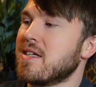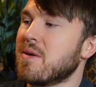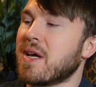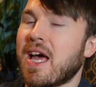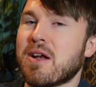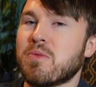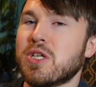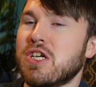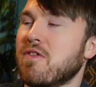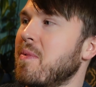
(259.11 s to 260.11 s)
So again, would
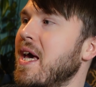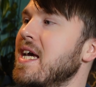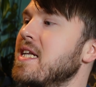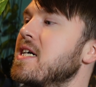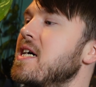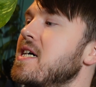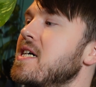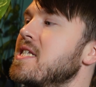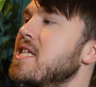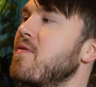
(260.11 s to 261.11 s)
you have paid
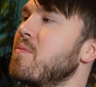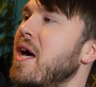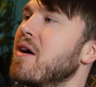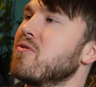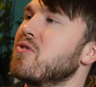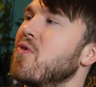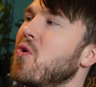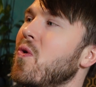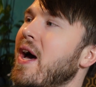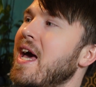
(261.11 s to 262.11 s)
£7
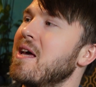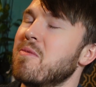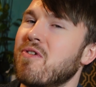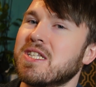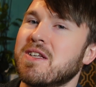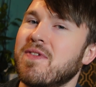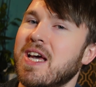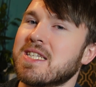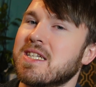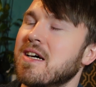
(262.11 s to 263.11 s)
for a Miranda
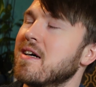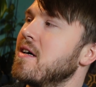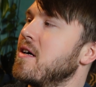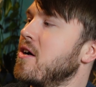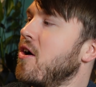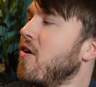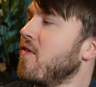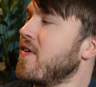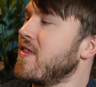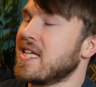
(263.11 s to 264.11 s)
Fiesta
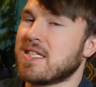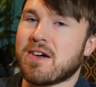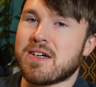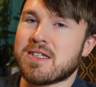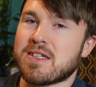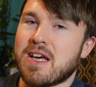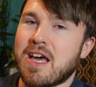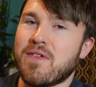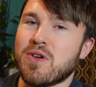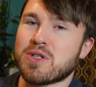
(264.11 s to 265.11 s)
of this size
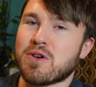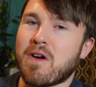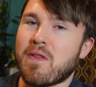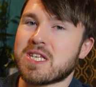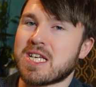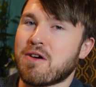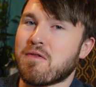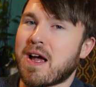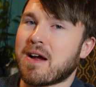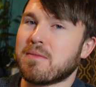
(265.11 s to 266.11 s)
if you saw it on the sale
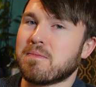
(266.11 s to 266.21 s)
rack?